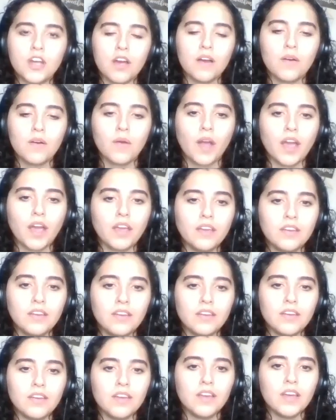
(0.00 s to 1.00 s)
Okay.
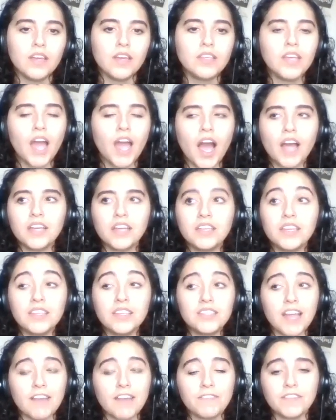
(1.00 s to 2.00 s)
Yeah, he
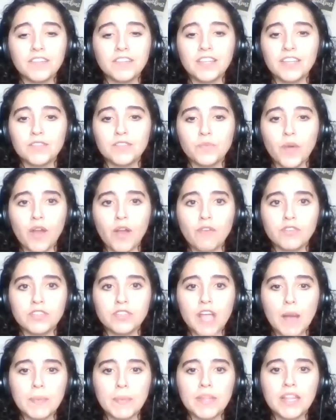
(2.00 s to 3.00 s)
definitely is way over the
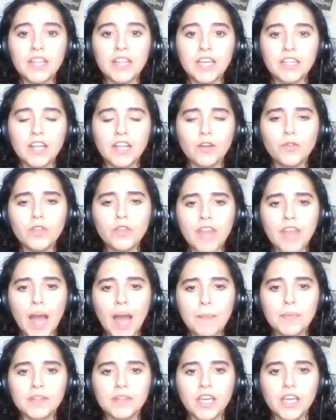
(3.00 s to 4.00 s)
top. And then like not only
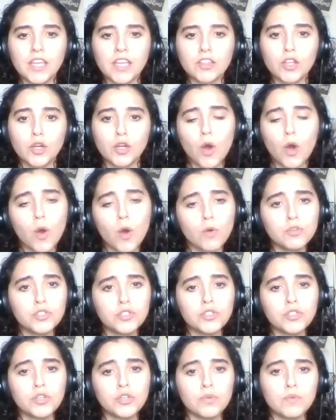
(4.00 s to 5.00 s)
that, but like the
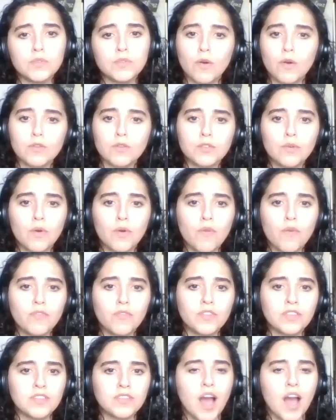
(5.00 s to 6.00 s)
coach too is also over
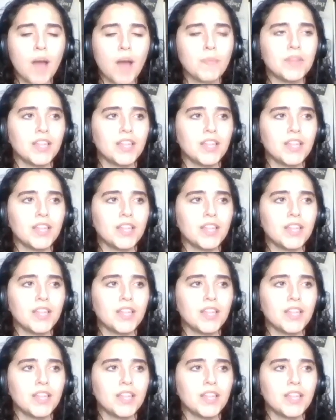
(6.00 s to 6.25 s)
the top.